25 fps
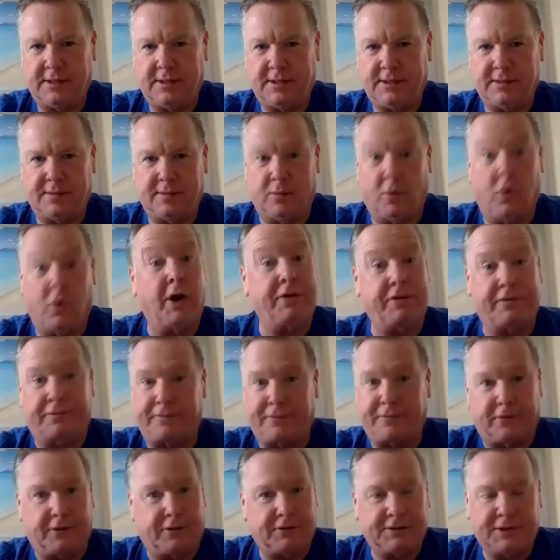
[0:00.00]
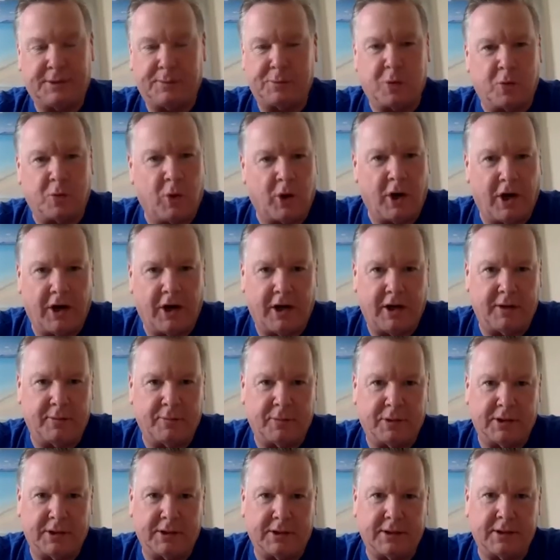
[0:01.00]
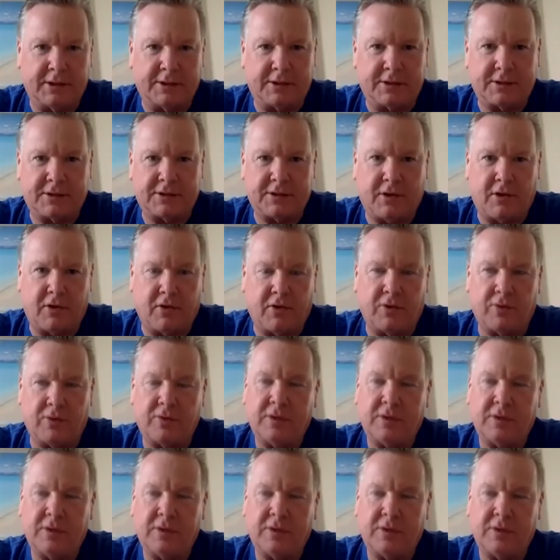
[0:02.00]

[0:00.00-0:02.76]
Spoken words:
wonderful, number one, but they're so